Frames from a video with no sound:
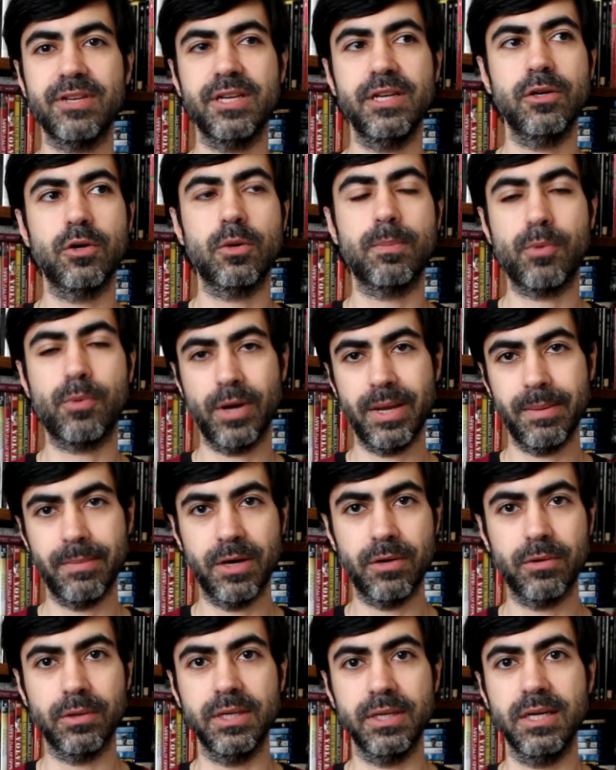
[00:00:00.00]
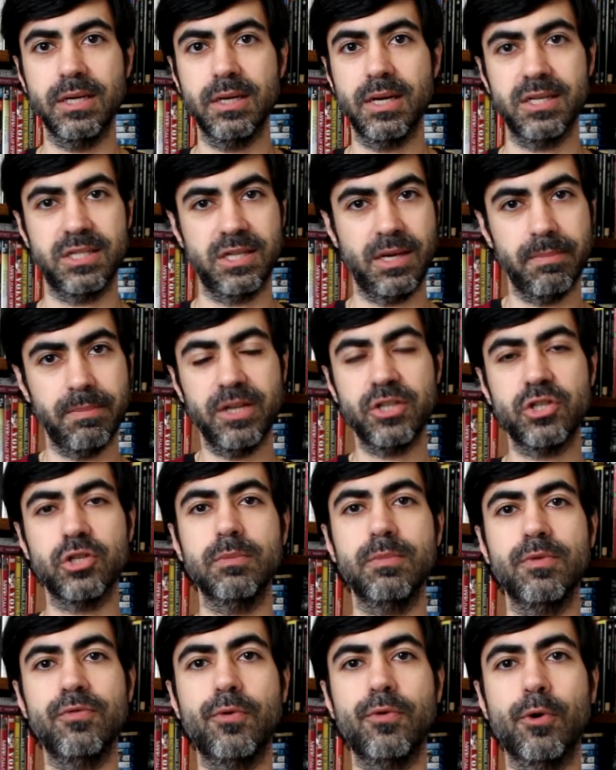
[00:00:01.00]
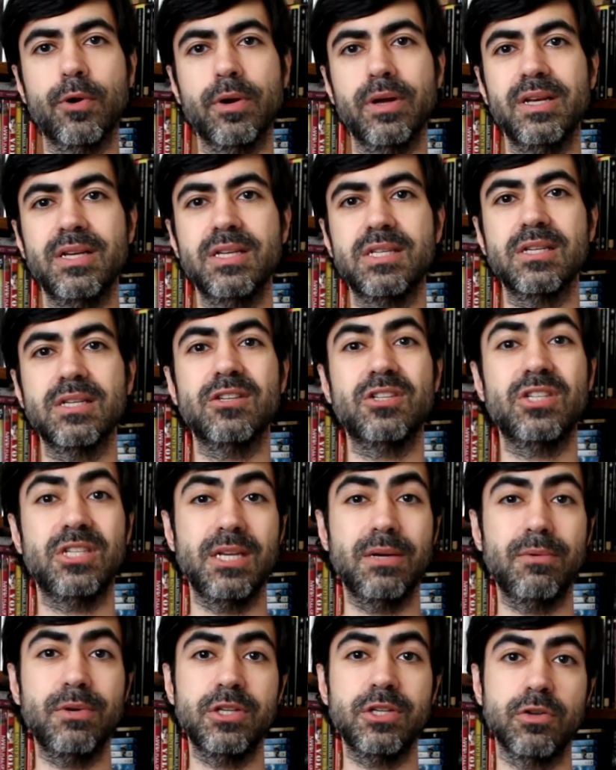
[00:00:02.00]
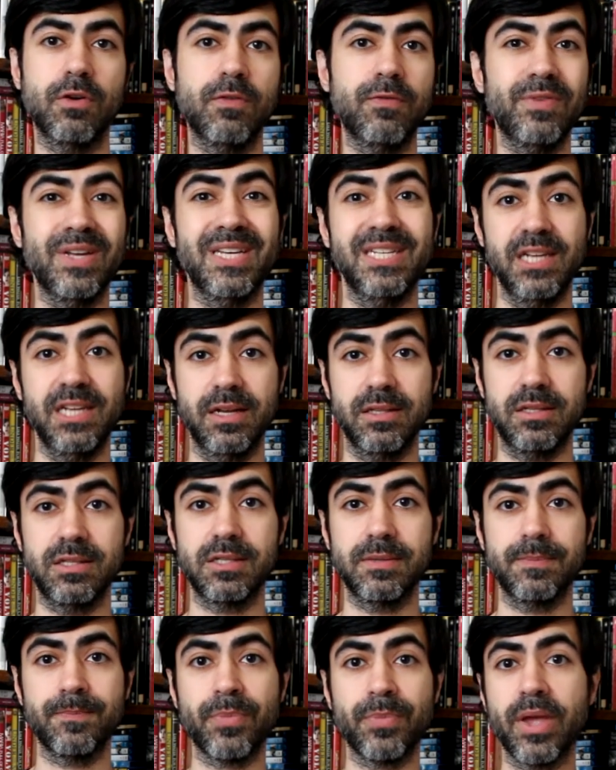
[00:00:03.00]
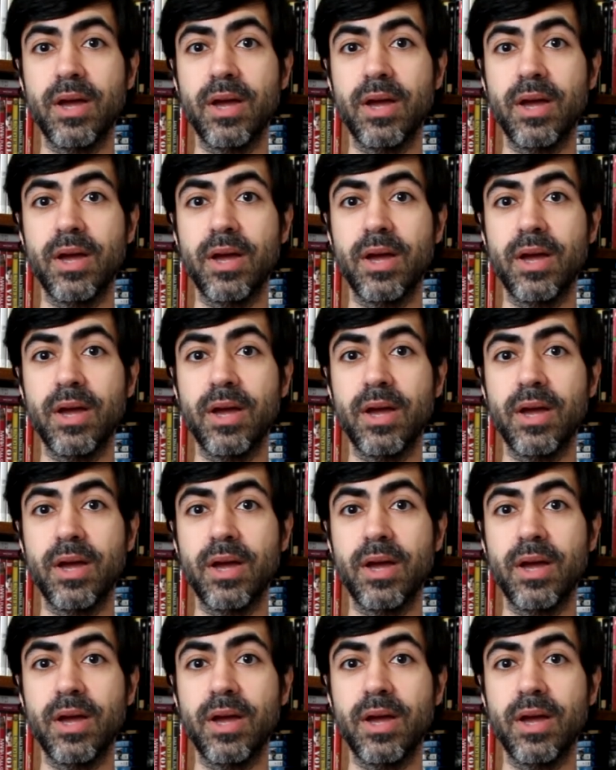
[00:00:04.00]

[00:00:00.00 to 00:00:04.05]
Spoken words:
here primarily, as I mentioned before, is a series of vignettes.